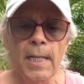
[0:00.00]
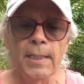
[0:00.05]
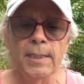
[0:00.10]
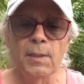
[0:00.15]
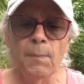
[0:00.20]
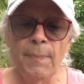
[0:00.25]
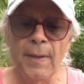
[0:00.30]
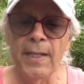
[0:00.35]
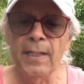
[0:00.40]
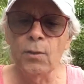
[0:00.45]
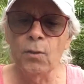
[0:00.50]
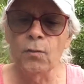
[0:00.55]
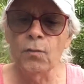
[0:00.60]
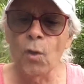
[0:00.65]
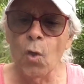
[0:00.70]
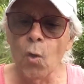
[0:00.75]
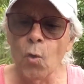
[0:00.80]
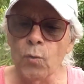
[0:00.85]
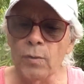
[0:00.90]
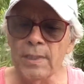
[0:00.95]
Depending on
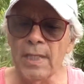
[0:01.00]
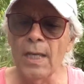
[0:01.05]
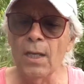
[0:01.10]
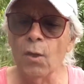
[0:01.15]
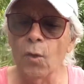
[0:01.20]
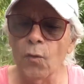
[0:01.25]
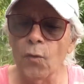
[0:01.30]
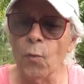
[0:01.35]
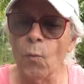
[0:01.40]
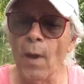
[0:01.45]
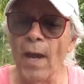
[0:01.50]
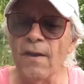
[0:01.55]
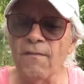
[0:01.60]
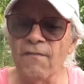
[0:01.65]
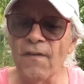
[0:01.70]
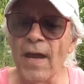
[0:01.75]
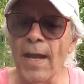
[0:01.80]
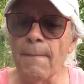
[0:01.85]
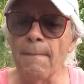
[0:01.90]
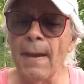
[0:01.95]
the hotel, the
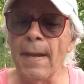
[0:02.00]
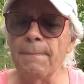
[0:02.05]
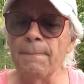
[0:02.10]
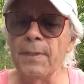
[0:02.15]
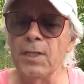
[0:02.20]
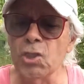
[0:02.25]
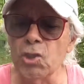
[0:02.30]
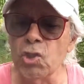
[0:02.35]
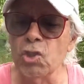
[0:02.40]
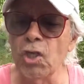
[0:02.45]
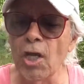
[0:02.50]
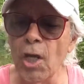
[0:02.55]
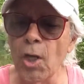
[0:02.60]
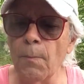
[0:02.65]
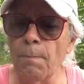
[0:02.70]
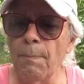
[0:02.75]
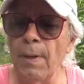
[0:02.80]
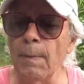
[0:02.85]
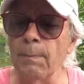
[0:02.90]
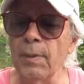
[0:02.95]
Wi-Fi might be a
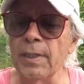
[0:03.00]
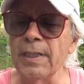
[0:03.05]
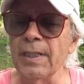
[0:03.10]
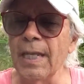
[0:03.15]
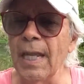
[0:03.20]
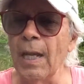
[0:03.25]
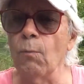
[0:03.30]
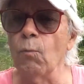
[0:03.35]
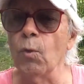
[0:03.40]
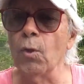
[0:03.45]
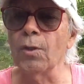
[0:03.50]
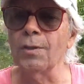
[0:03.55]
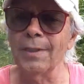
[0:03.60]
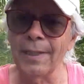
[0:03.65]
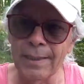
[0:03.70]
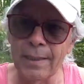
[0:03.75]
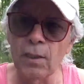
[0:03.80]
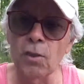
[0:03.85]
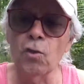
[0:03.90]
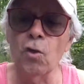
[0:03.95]
shared public network
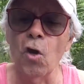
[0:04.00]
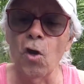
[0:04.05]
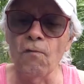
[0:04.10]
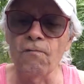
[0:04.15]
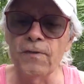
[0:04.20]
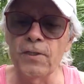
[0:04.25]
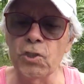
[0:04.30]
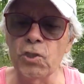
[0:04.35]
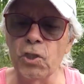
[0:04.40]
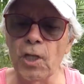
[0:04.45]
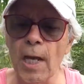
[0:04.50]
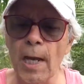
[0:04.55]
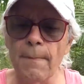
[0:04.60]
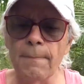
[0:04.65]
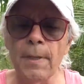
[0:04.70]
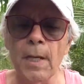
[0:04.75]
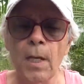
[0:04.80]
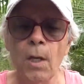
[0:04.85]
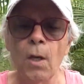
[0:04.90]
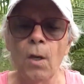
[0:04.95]
like a coffee shop